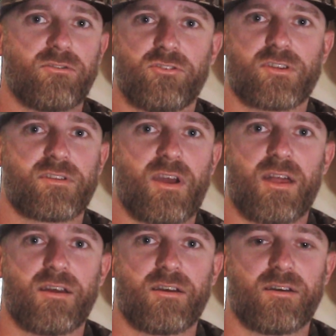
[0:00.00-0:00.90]
just
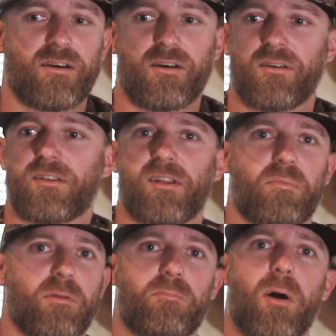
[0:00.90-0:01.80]
out of
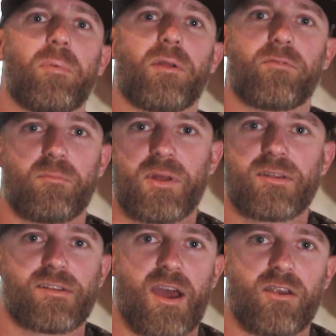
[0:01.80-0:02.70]
something bumping him from
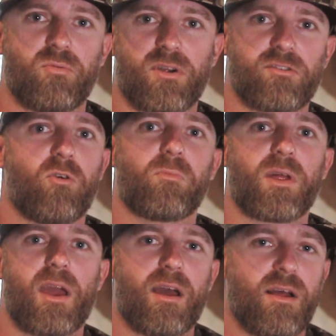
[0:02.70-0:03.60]
his side to where he's
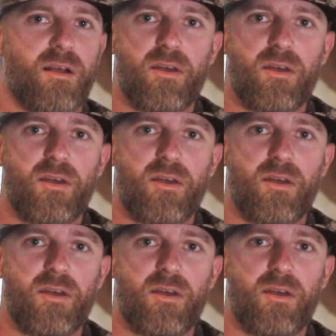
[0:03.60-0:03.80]
normally at,